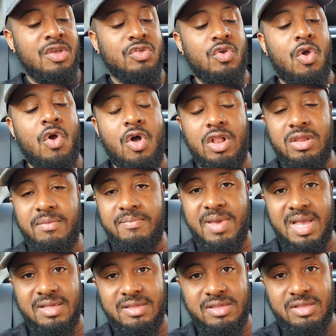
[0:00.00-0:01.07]
So all the
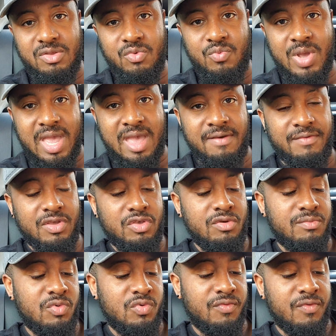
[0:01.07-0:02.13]
best wherever you
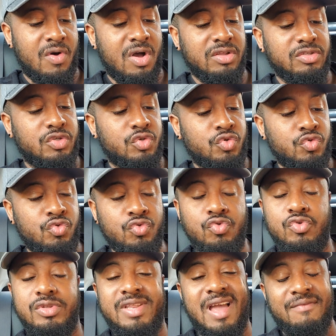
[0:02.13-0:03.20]
move on
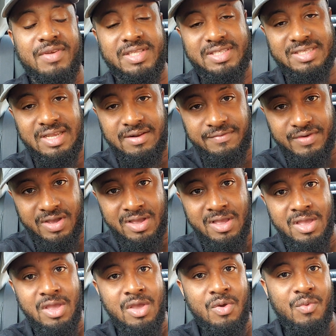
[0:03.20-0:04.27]
to David Silva,
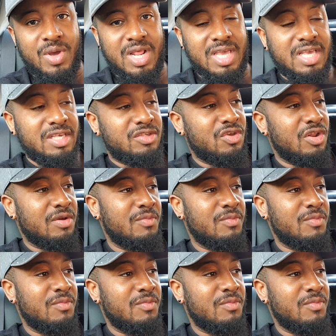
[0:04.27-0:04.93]
whether he's going to